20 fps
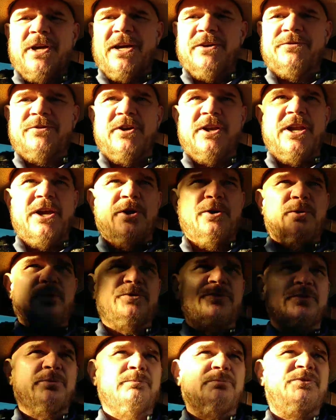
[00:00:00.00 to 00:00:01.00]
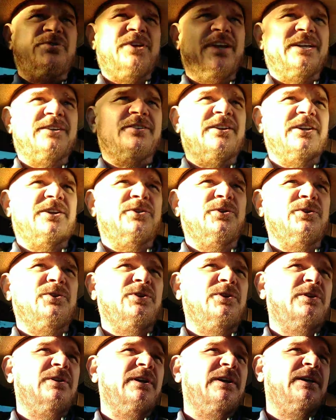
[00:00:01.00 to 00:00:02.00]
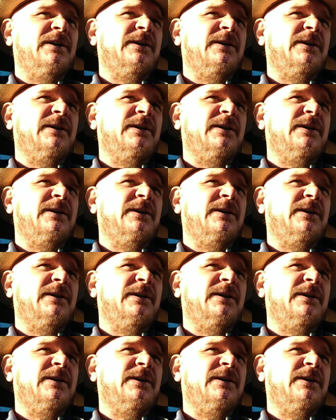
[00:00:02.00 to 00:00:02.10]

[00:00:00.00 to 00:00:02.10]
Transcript: you have to know, some technical